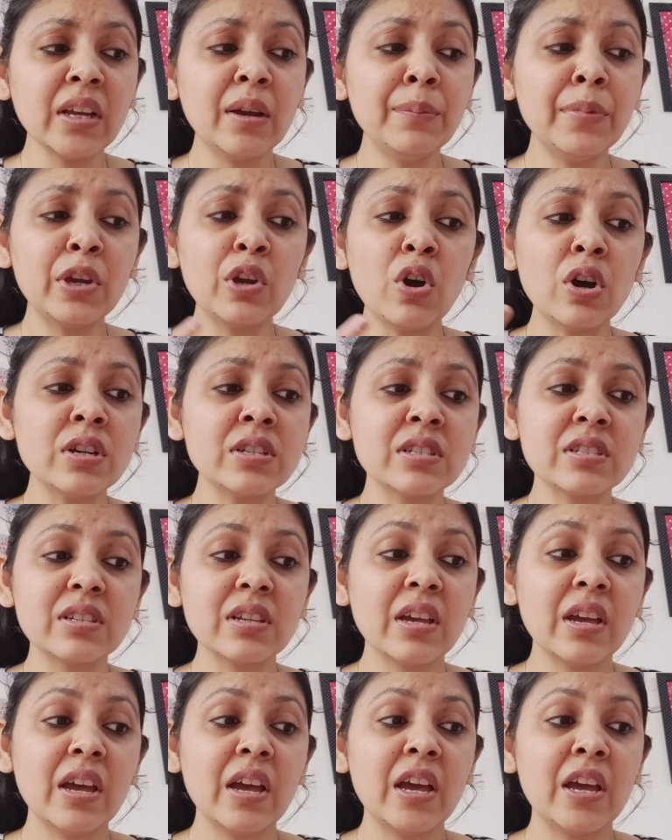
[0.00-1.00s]
because
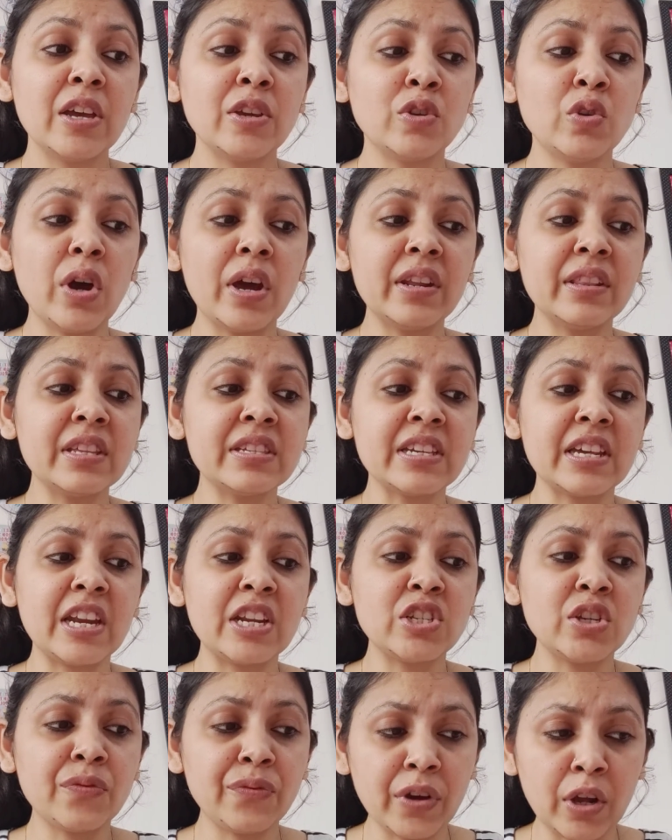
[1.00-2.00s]
you are in this
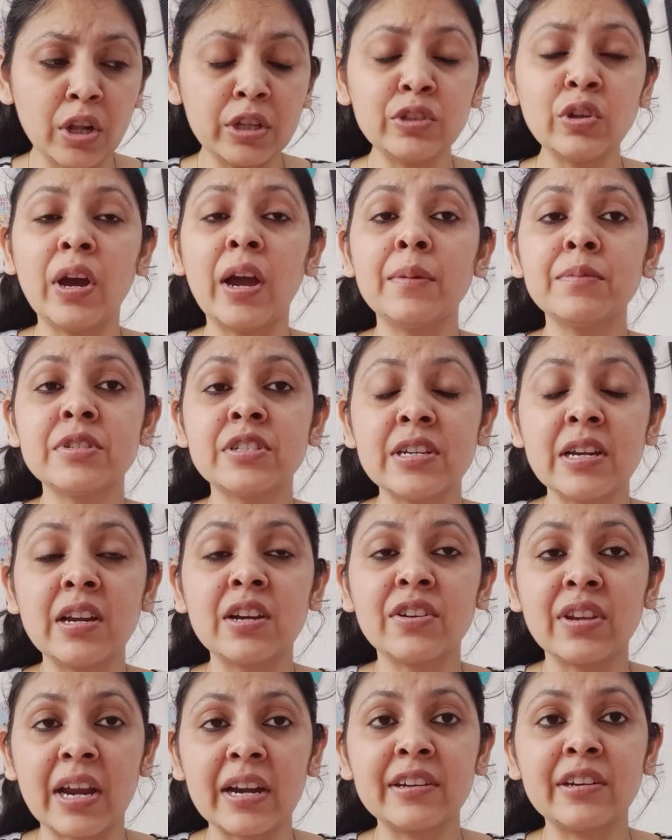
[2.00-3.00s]
energy of, although I'm still
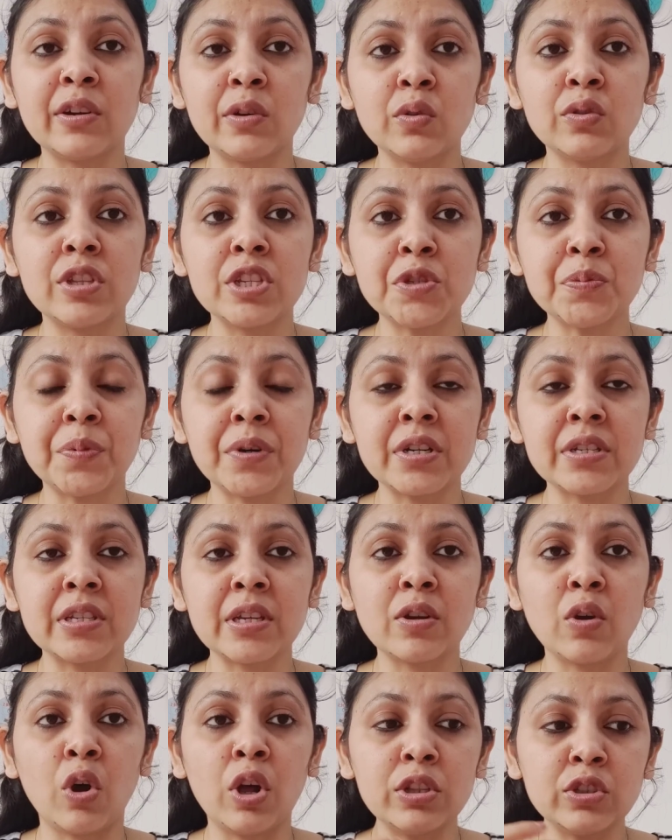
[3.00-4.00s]
attracted to this
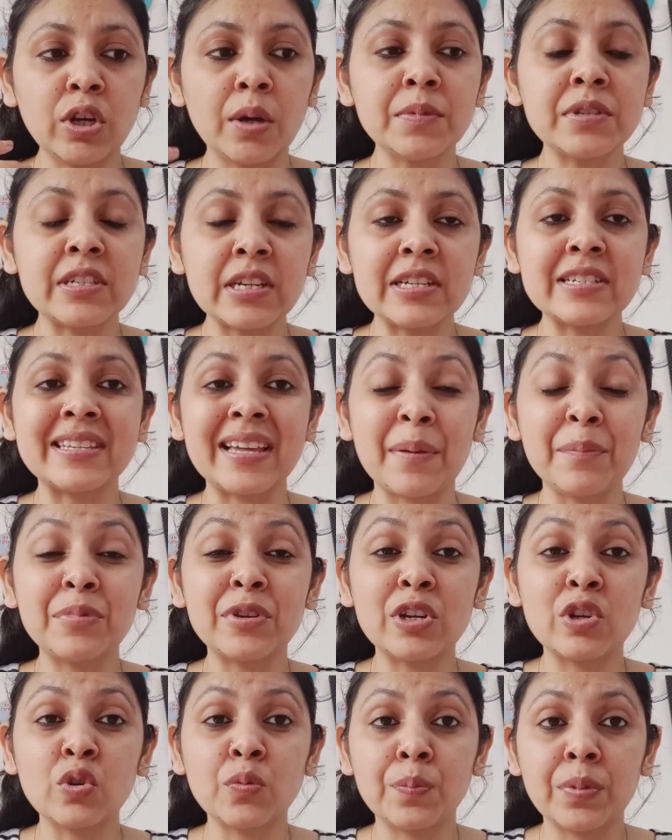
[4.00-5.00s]
person, although I'm still
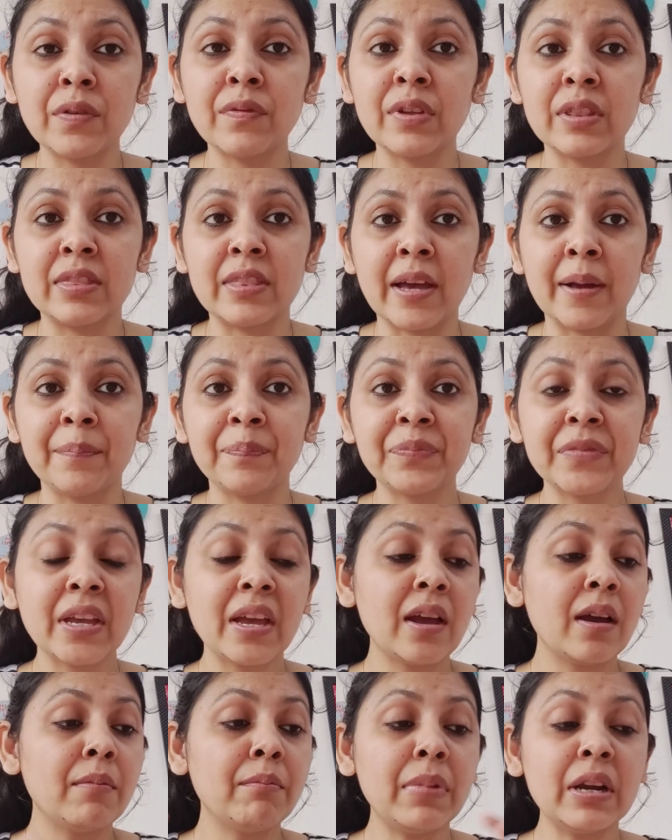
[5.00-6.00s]
tempted to be with them,
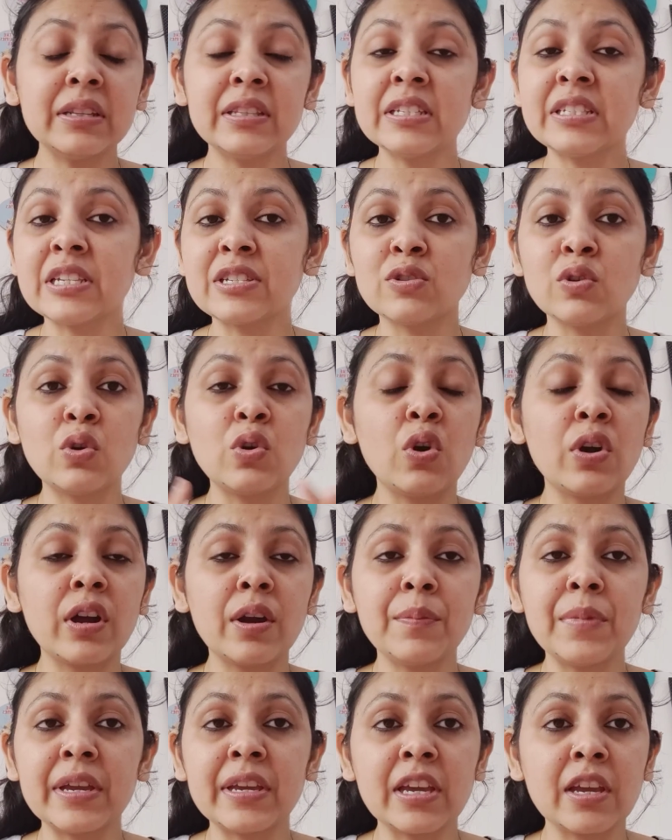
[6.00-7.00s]
but this is no
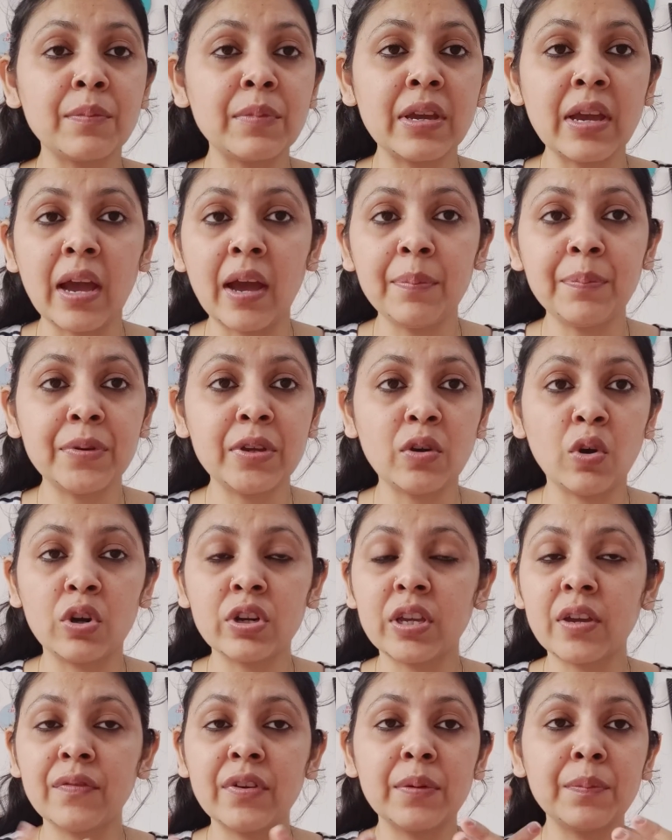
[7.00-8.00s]
longer making me happy or
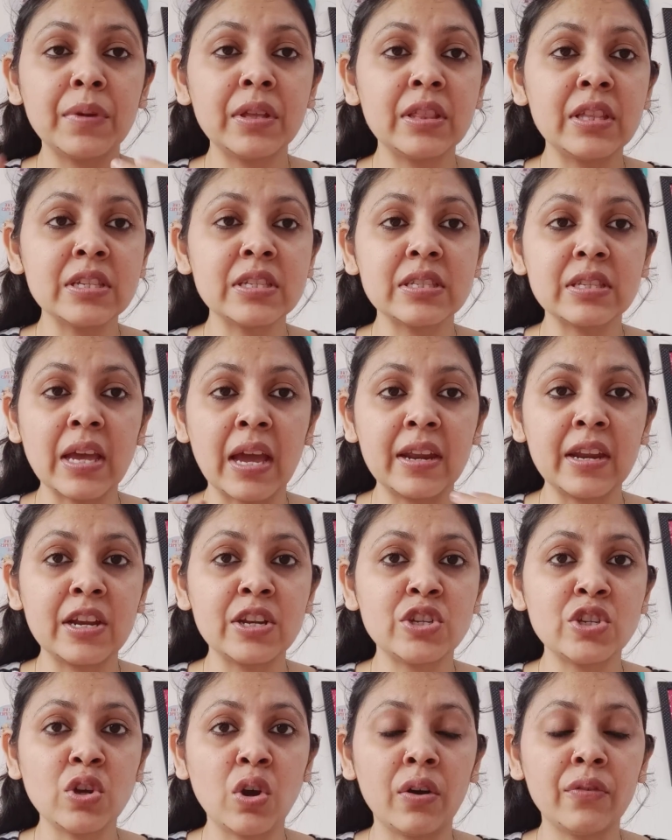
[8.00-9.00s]
giving me this
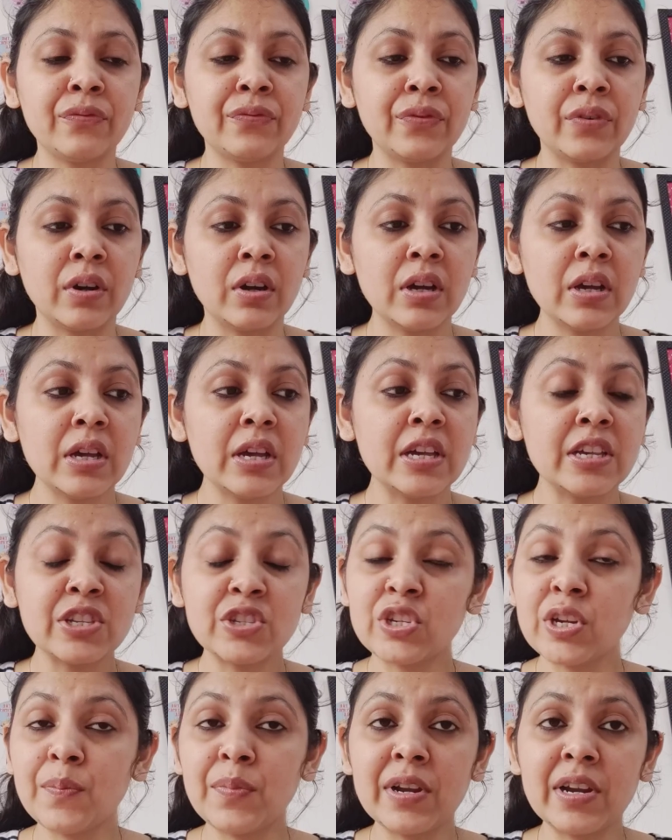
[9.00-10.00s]
energy of
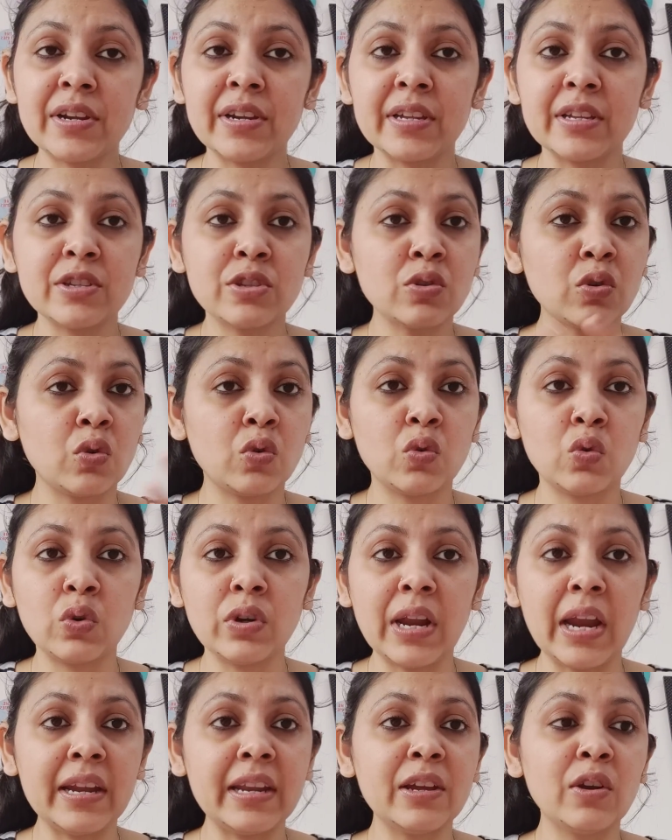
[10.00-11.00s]
stability. So
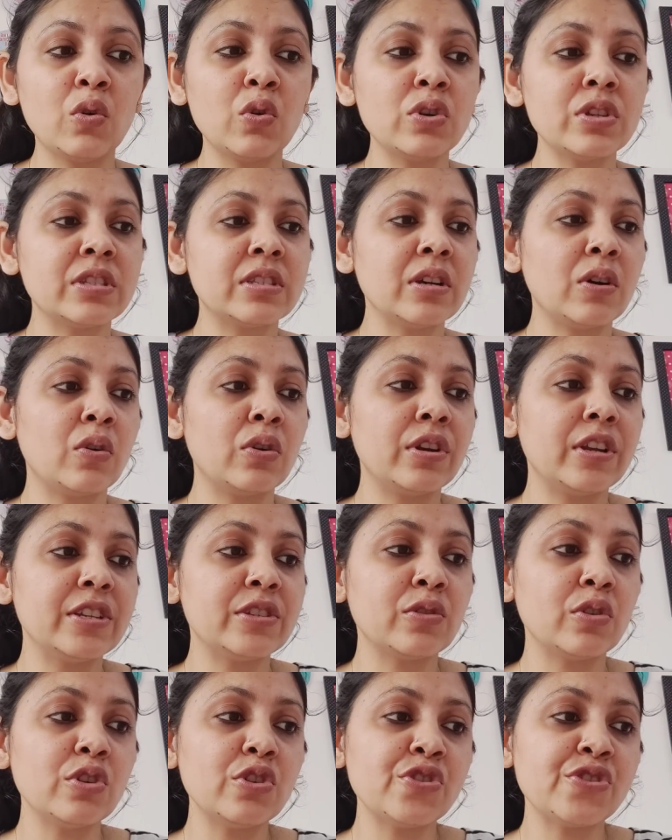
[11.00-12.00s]
letting go is the only
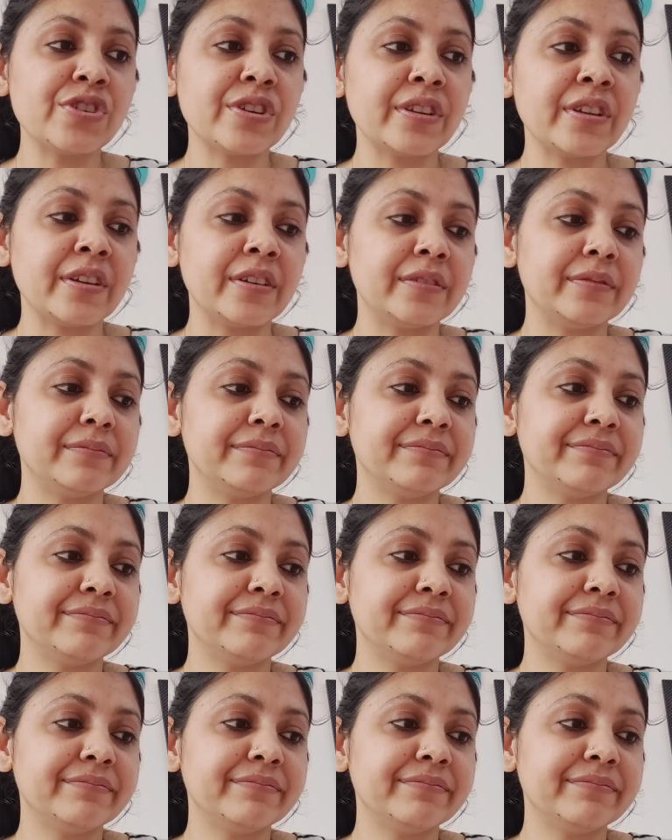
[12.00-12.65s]
solution here.